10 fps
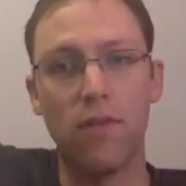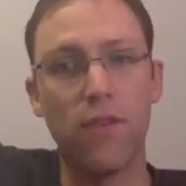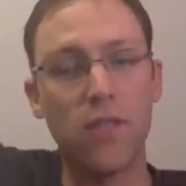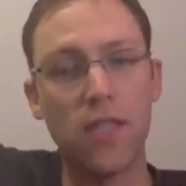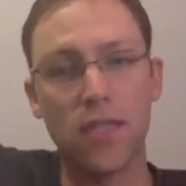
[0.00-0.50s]
of the
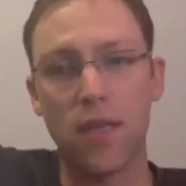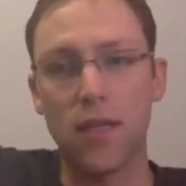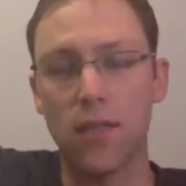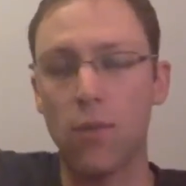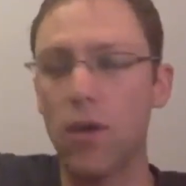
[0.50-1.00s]
first things I
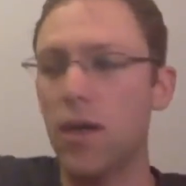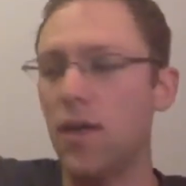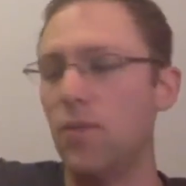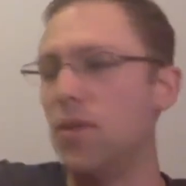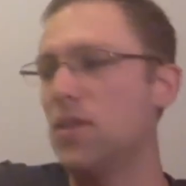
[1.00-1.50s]
got to work
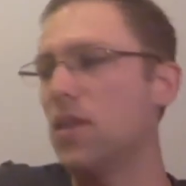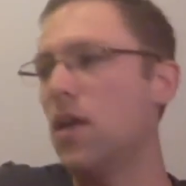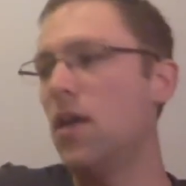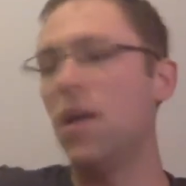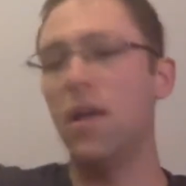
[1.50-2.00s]
on, was
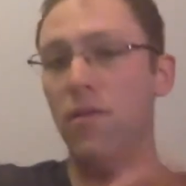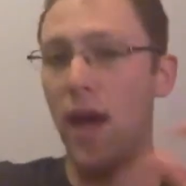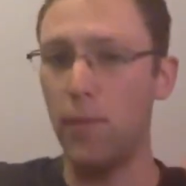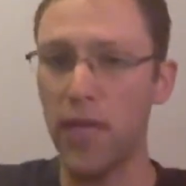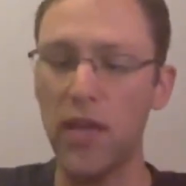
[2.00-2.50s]
in
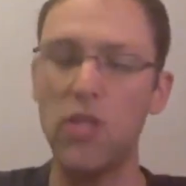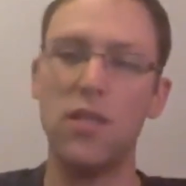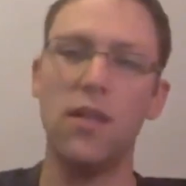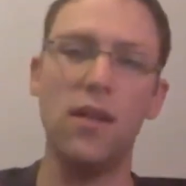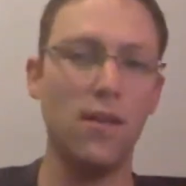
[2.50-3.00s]
the
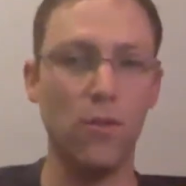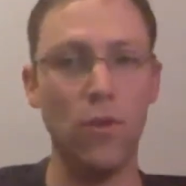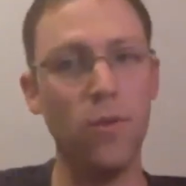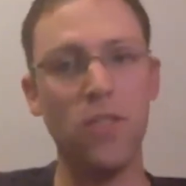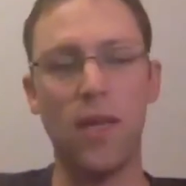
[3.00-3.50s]
application and in the
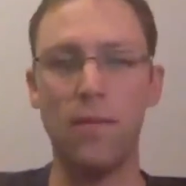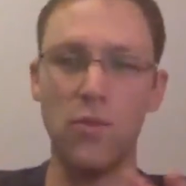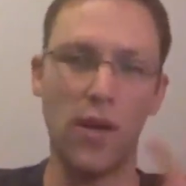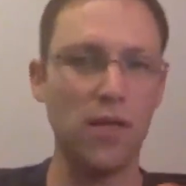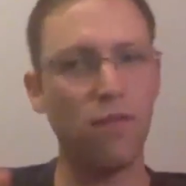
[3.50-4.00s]
Ruby gem,
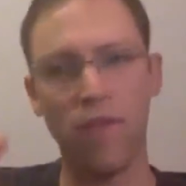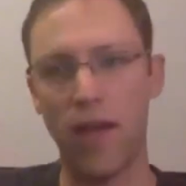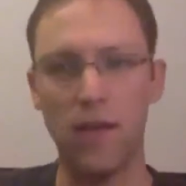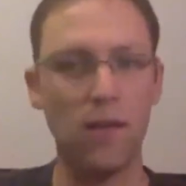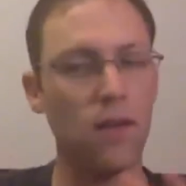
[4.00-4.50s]
trying to
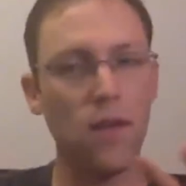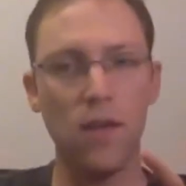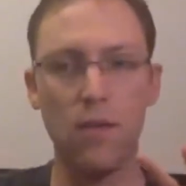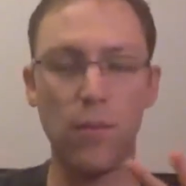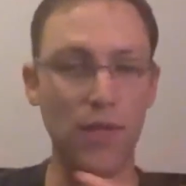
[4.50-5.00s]
find
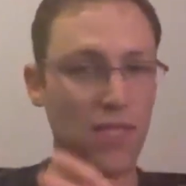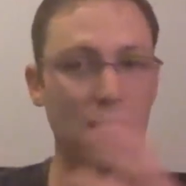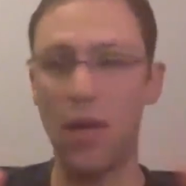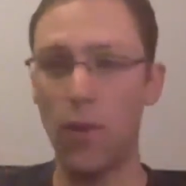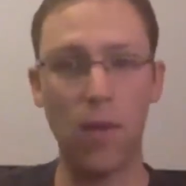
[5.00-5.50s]

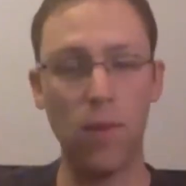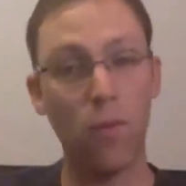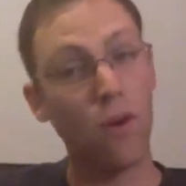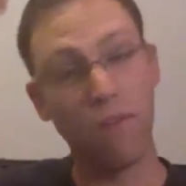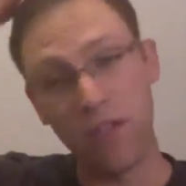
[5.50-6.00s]
places that we could
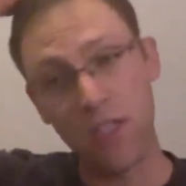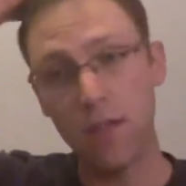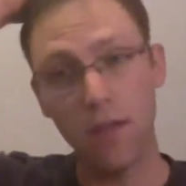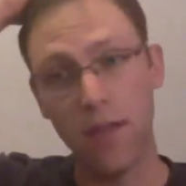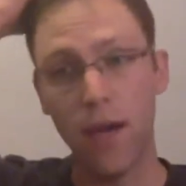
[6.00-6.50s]
be more
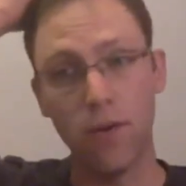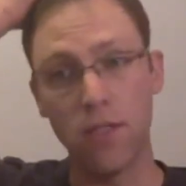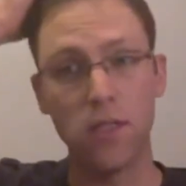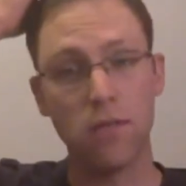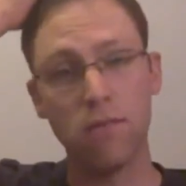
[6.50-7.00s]
efficient. And that
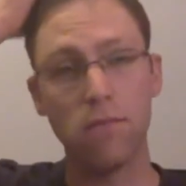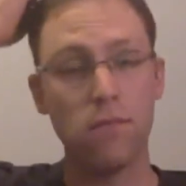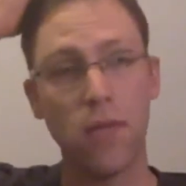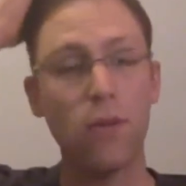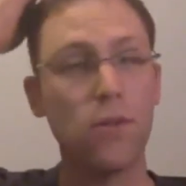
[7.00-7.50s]
was
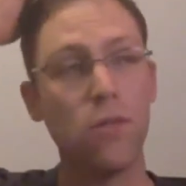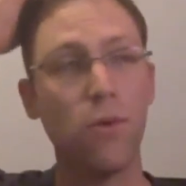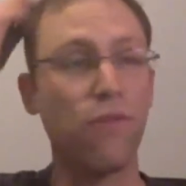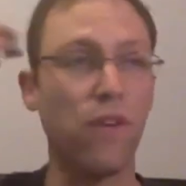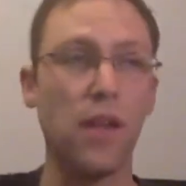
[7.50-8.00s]

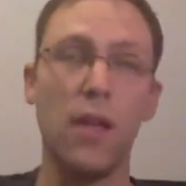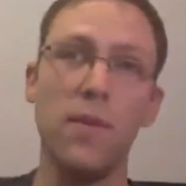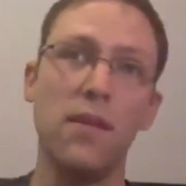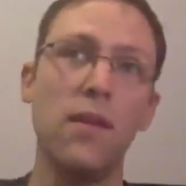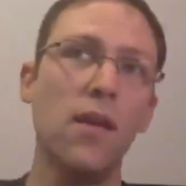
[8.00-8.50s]
super fun. I
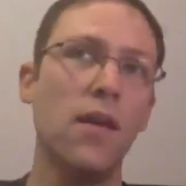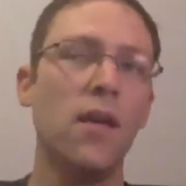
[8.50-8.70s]
mean,